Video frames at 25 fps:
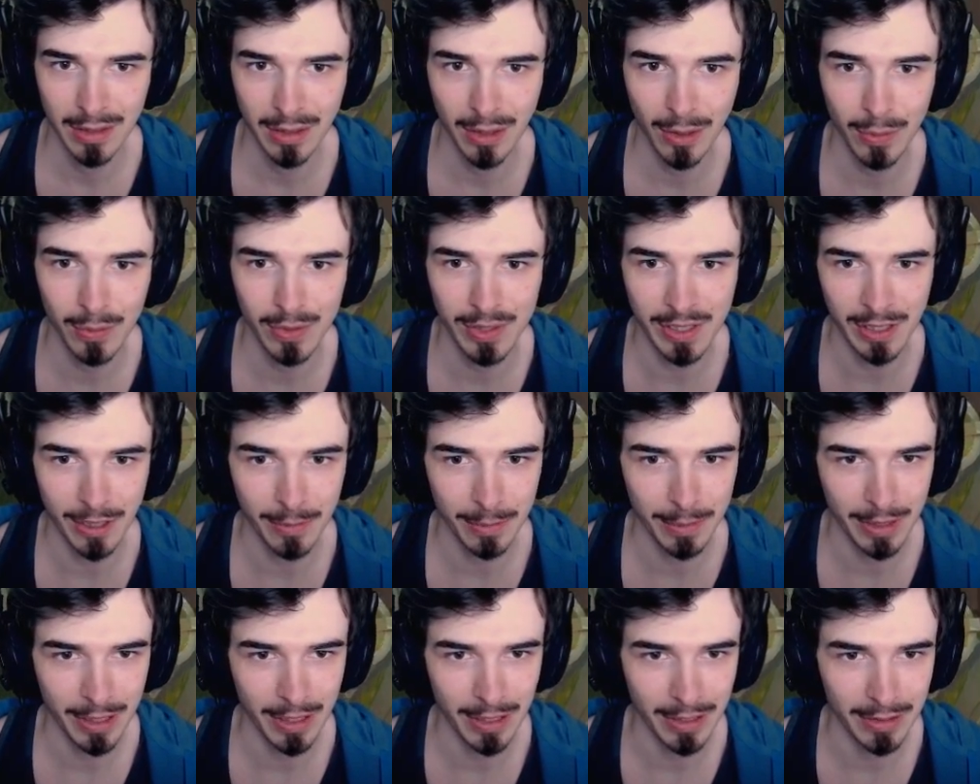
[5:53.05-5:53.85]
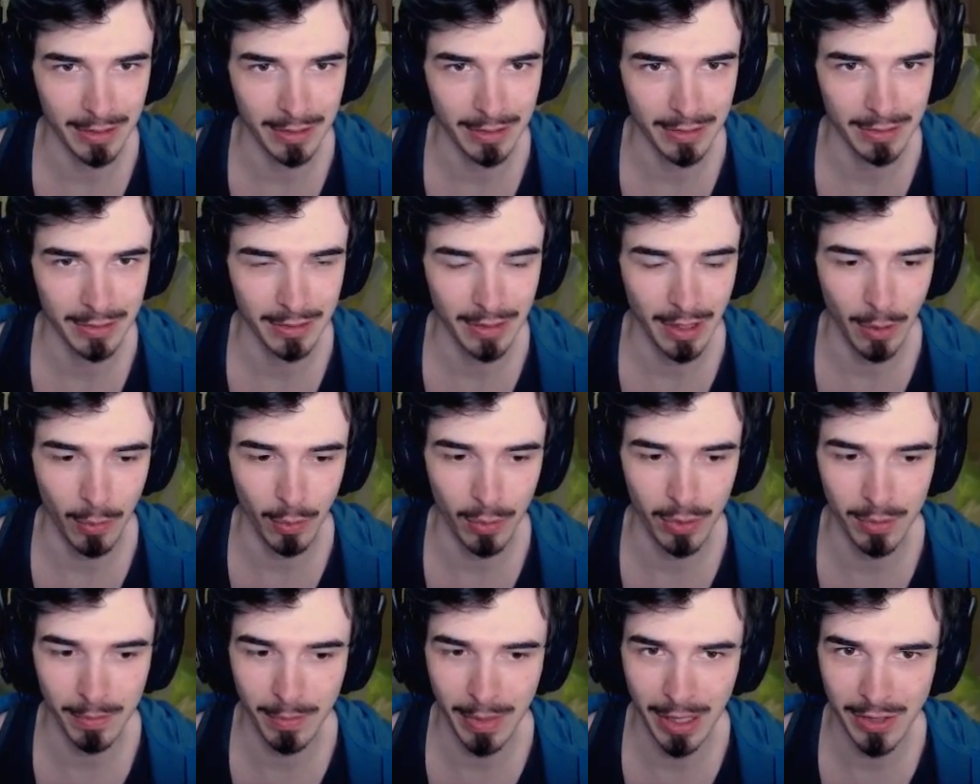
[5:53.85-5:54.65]
ulti up again. I
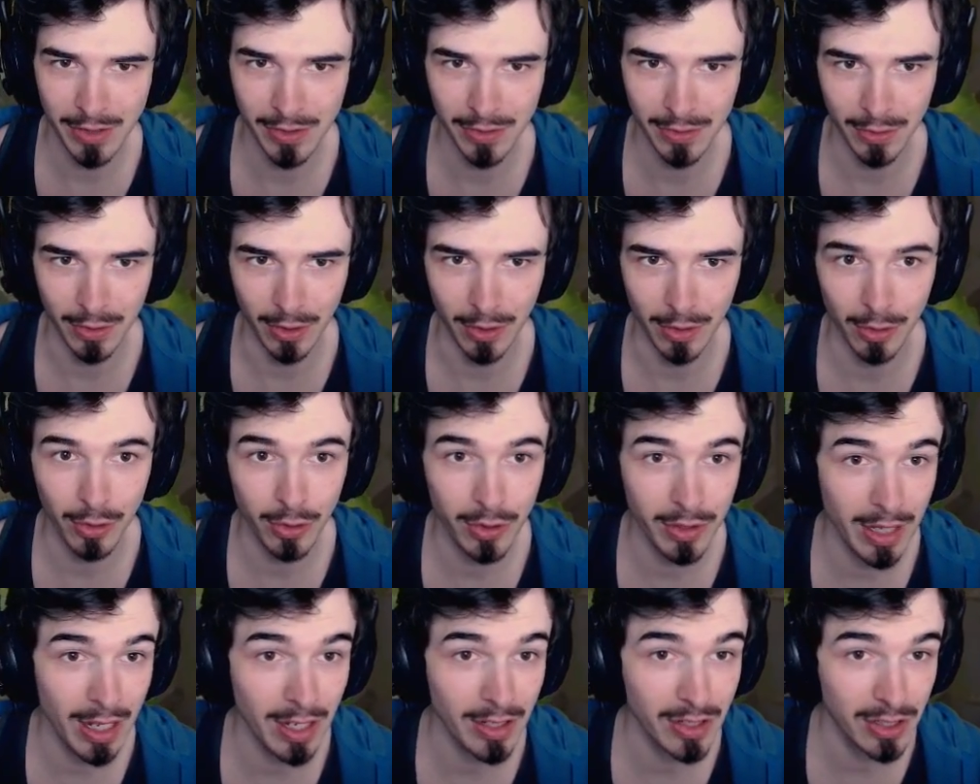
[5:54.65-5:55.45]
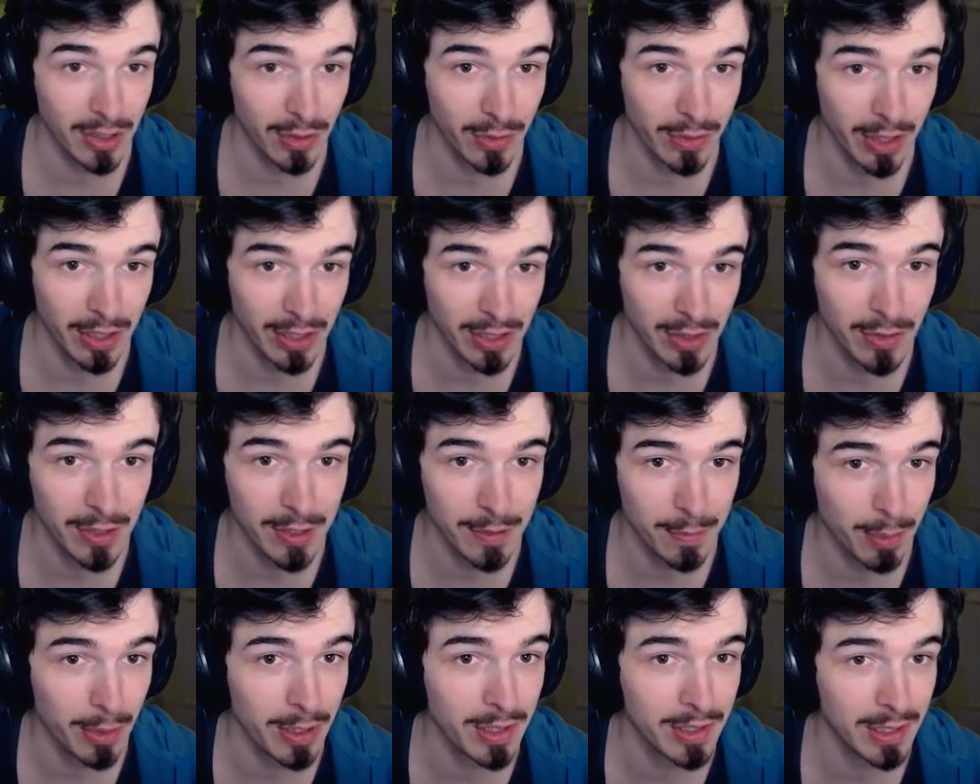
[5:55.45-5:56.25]
would imagine not. Look at that shield. That shield
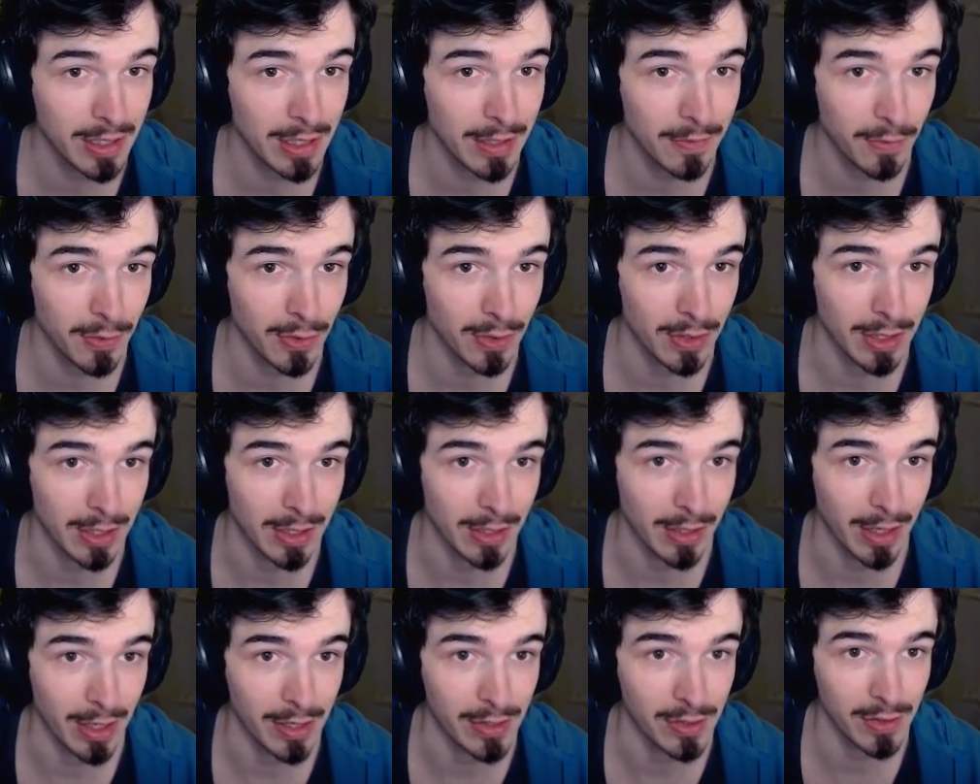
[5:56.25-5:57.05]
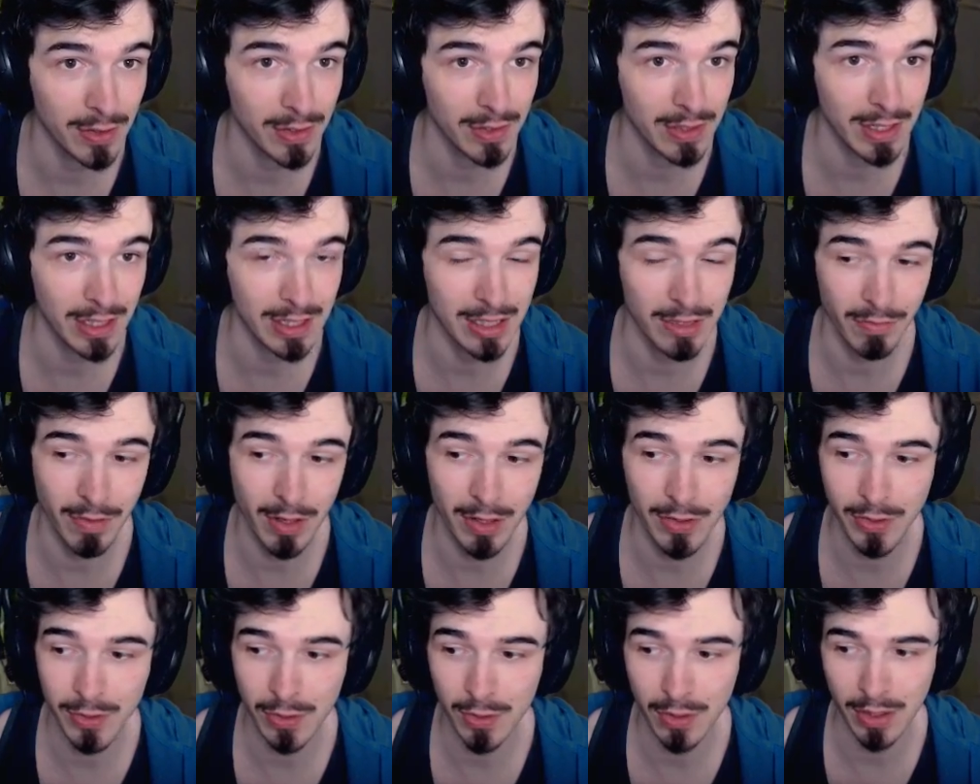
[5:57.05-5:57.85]
is pretty significant here, guys. You can see it's
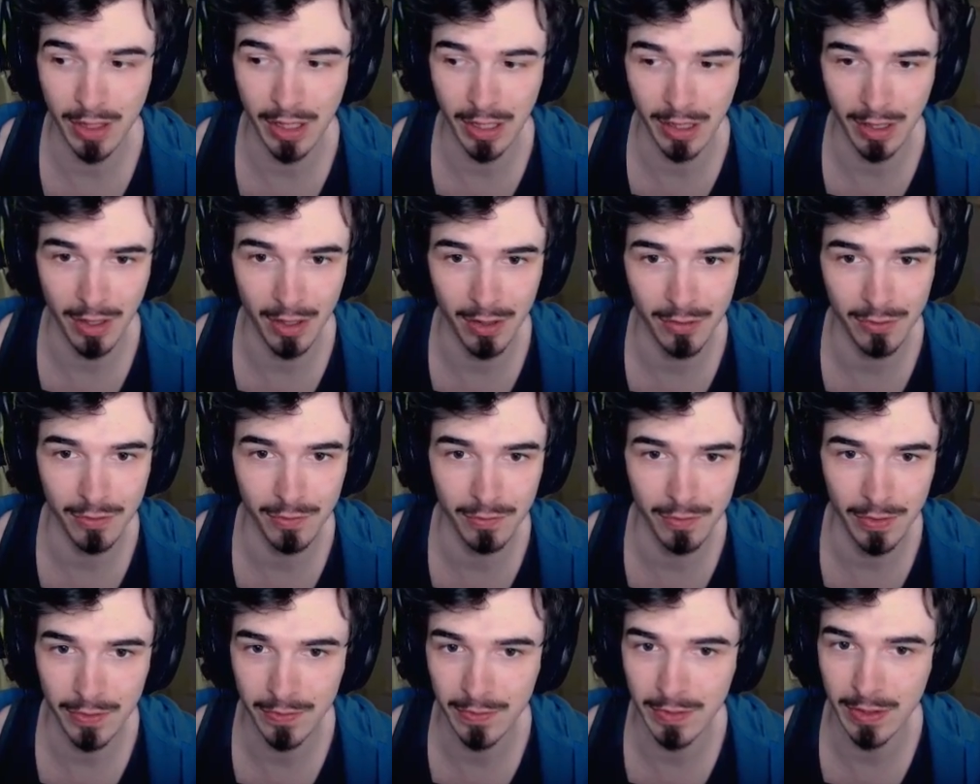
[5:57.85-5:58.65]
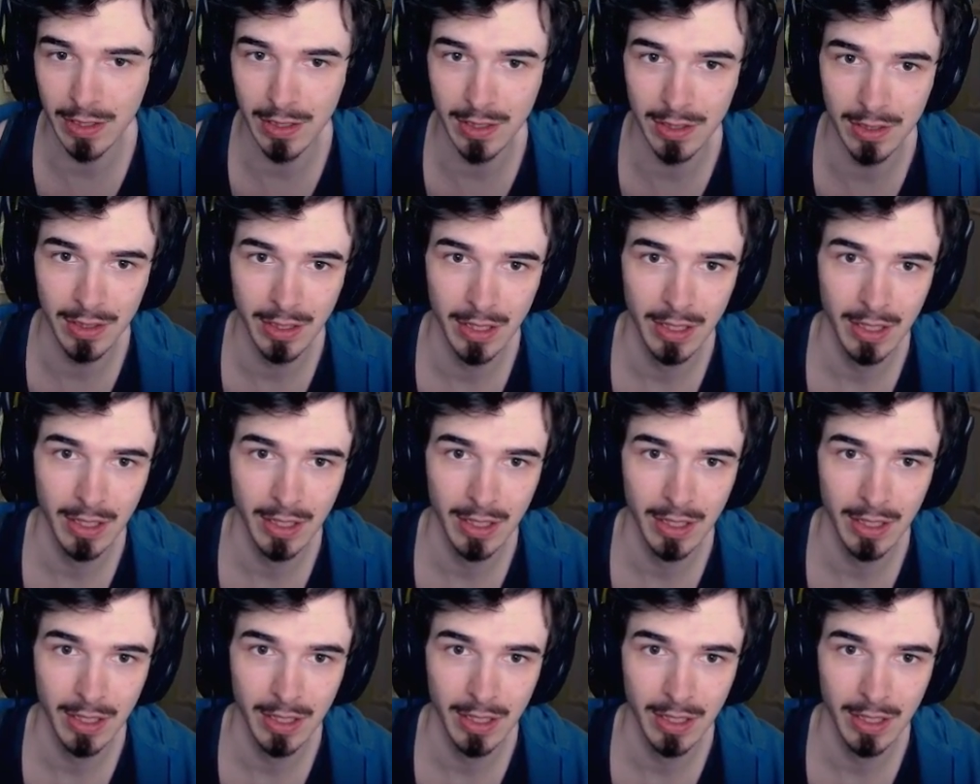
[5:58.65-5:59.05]
around like 150,